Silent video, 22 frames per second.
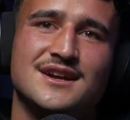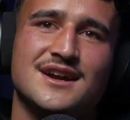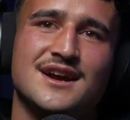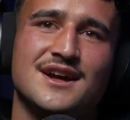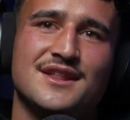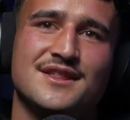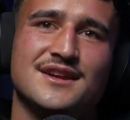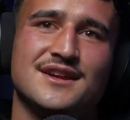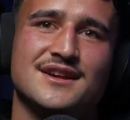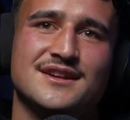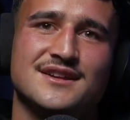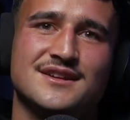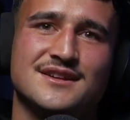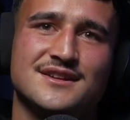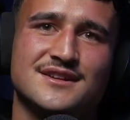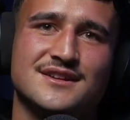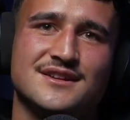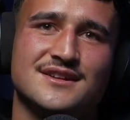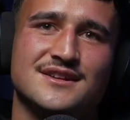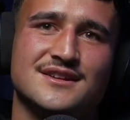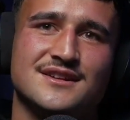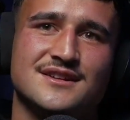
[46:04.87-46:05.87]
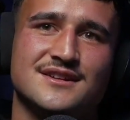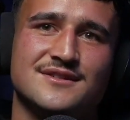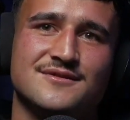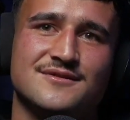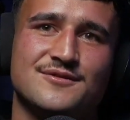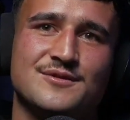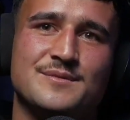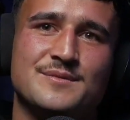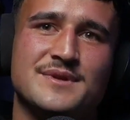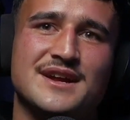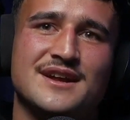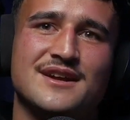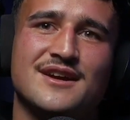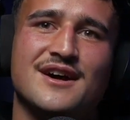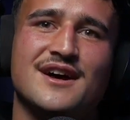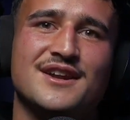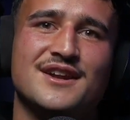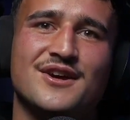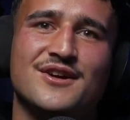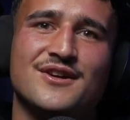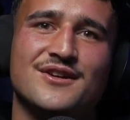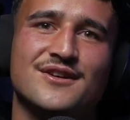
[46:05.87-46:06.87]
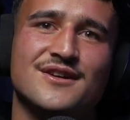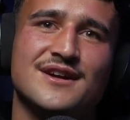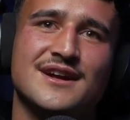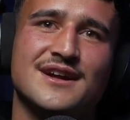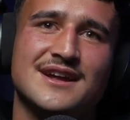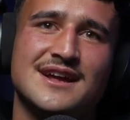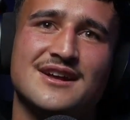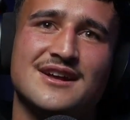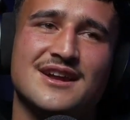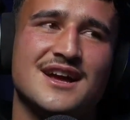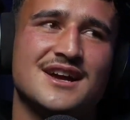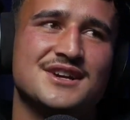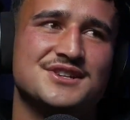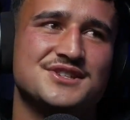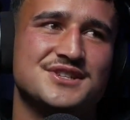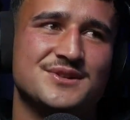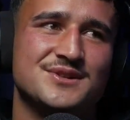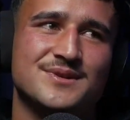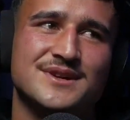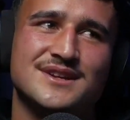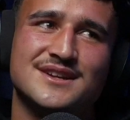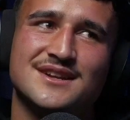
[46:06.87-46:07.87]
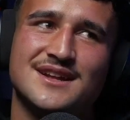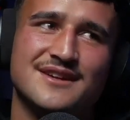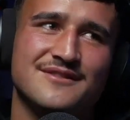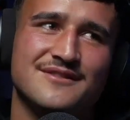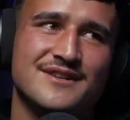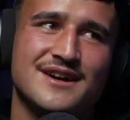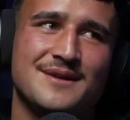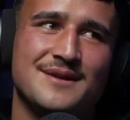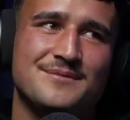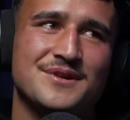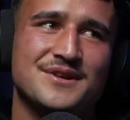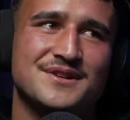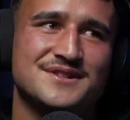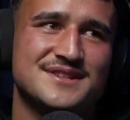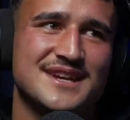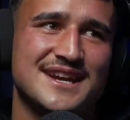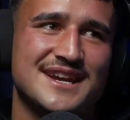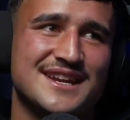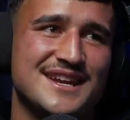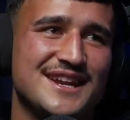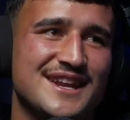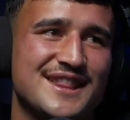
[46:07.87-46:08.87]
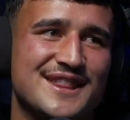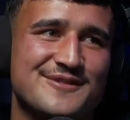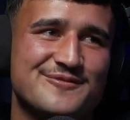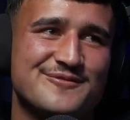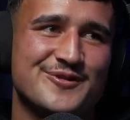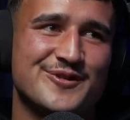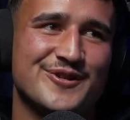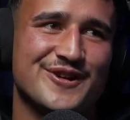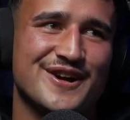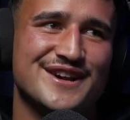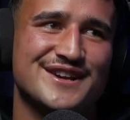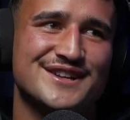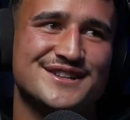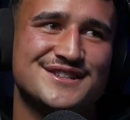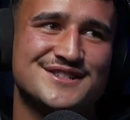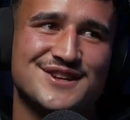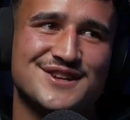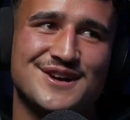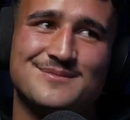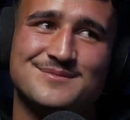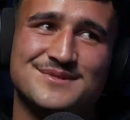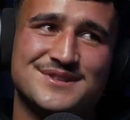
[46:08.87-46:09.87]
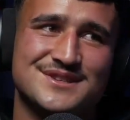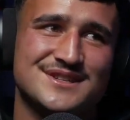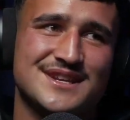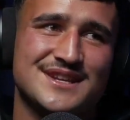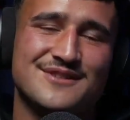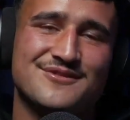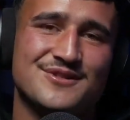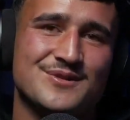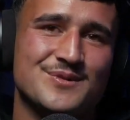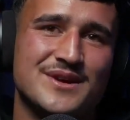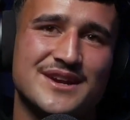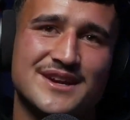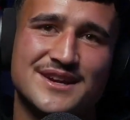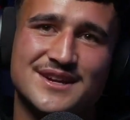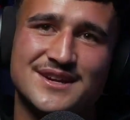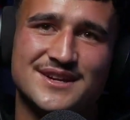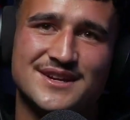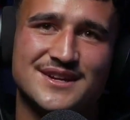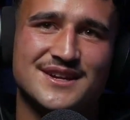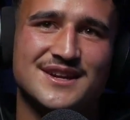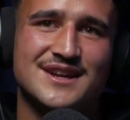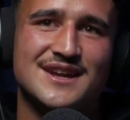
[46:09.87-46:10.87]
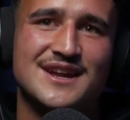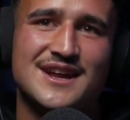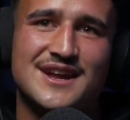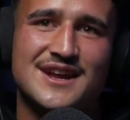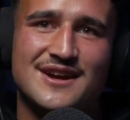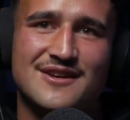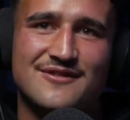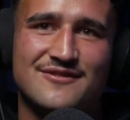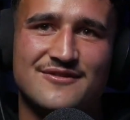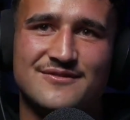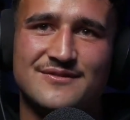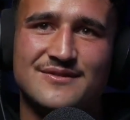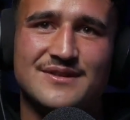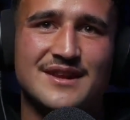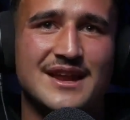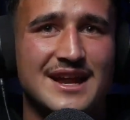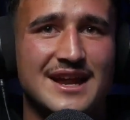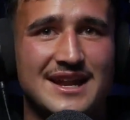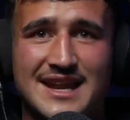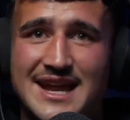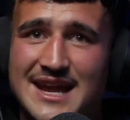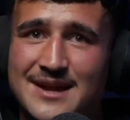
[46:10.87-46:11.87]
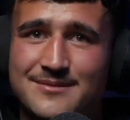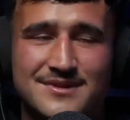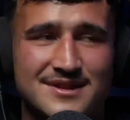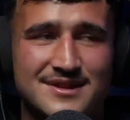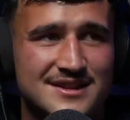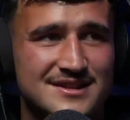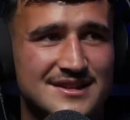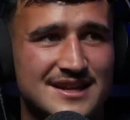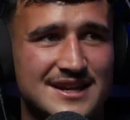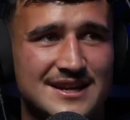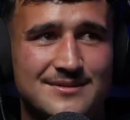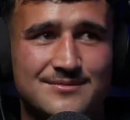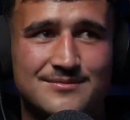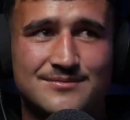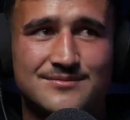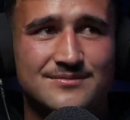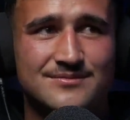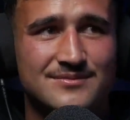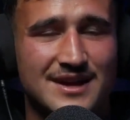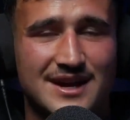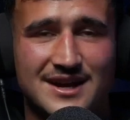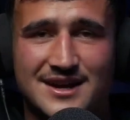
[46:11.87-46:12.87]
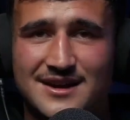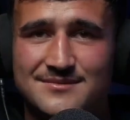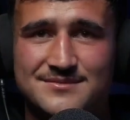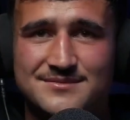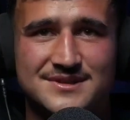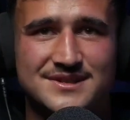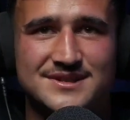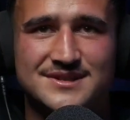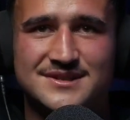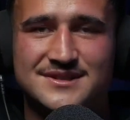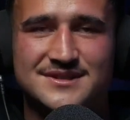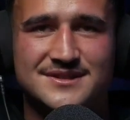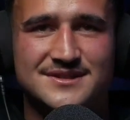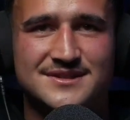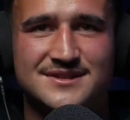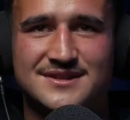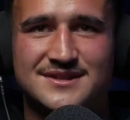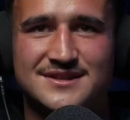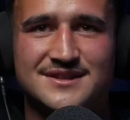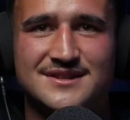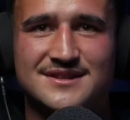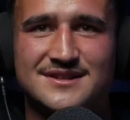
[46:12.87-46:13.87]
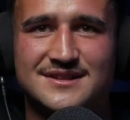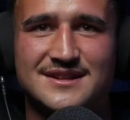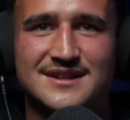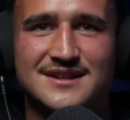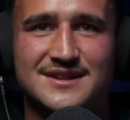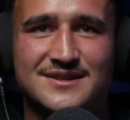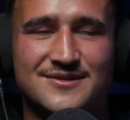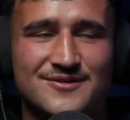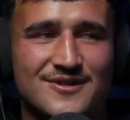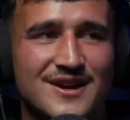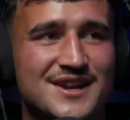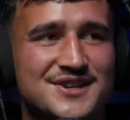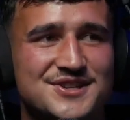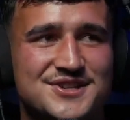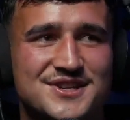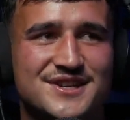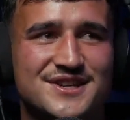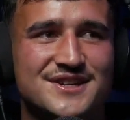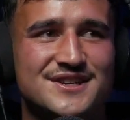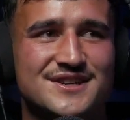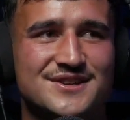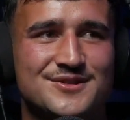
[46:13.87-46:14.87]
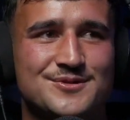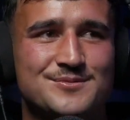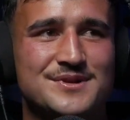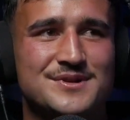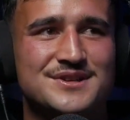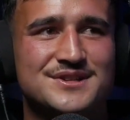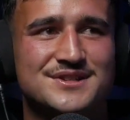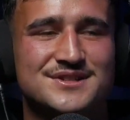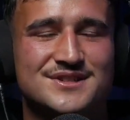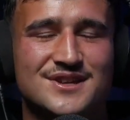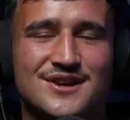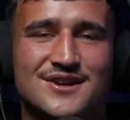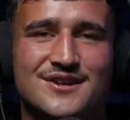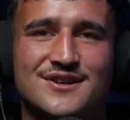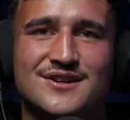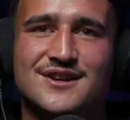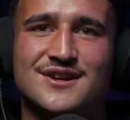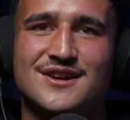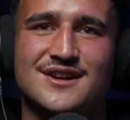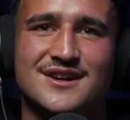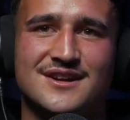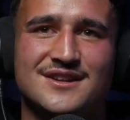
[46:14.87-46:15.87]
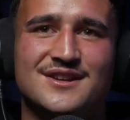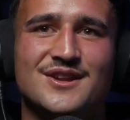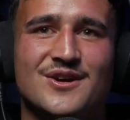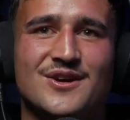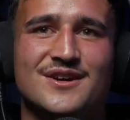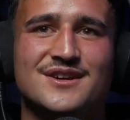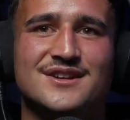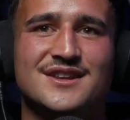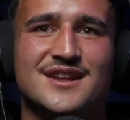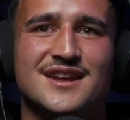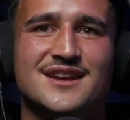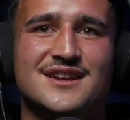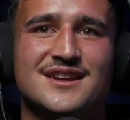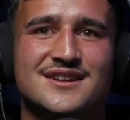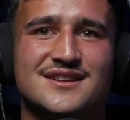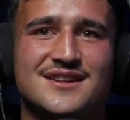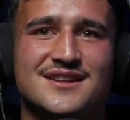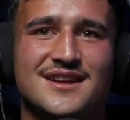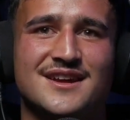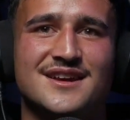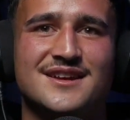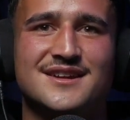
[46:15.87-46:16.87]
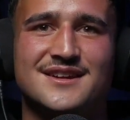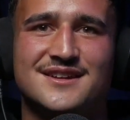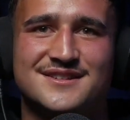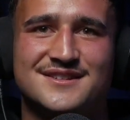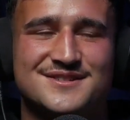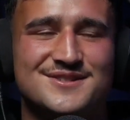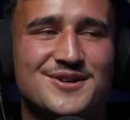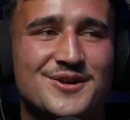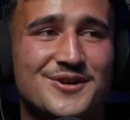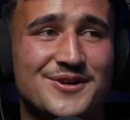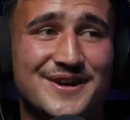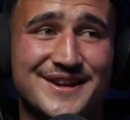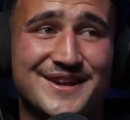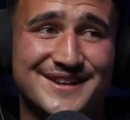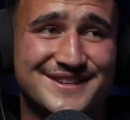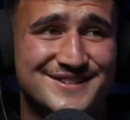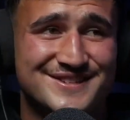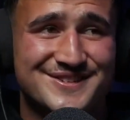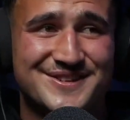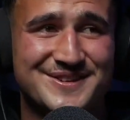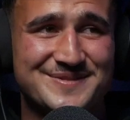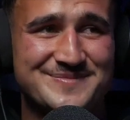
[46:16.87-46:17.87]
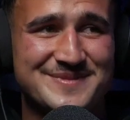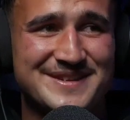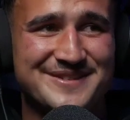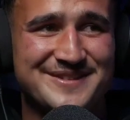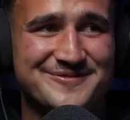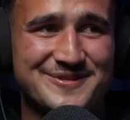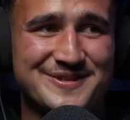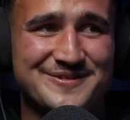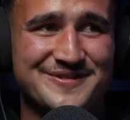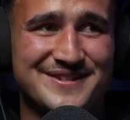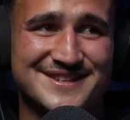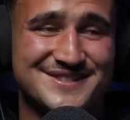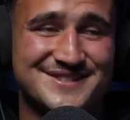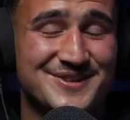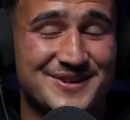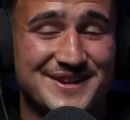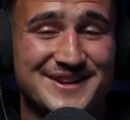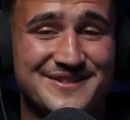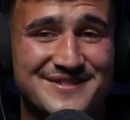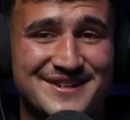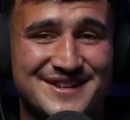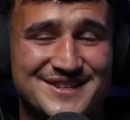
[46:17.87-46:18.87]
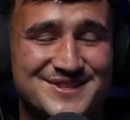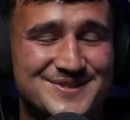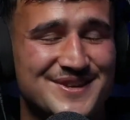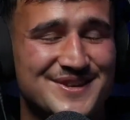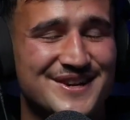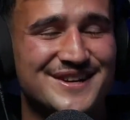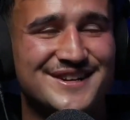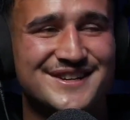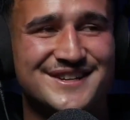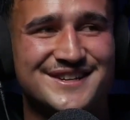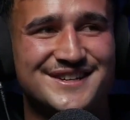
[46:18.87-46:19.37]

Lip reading: I think for me, I know how last year went. Like, I'm not taking anything for granted. So I'm just every week, like, named in the team, like, I'm just relishing it almost. So knowing that, it's not going to be here forever. It's not given as well.